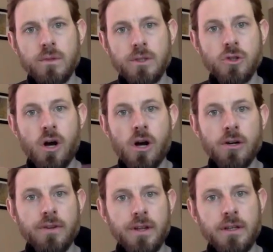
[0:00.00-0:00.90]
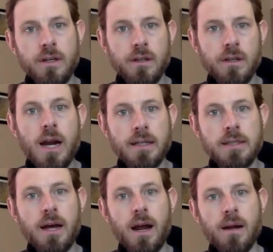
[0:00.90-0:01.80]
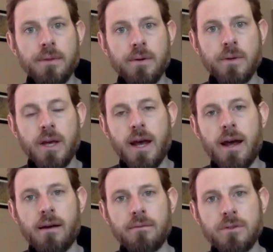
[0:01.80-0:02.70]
it's longer than the allotted time that we have.